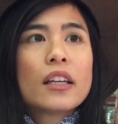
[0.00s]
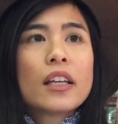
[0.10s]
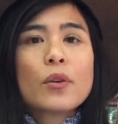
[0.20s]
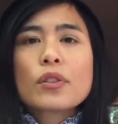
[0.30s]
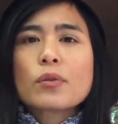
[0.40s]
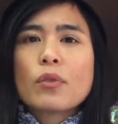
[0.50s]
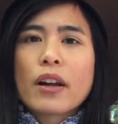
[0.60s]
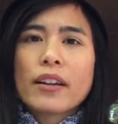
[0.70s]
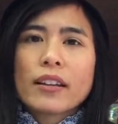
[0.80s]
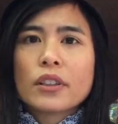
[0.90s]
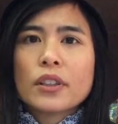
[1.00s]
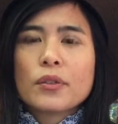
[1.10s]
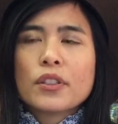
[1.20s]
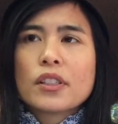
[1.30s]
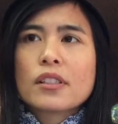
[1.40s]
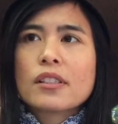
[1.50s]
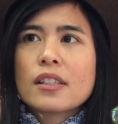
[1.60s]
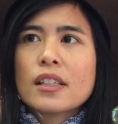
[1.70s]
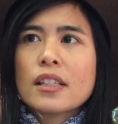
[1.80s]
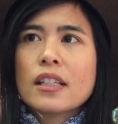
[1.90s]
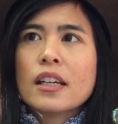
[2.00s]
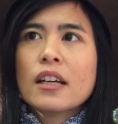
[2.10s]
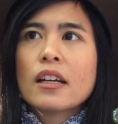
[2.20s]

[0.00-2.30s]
he was running. You would just see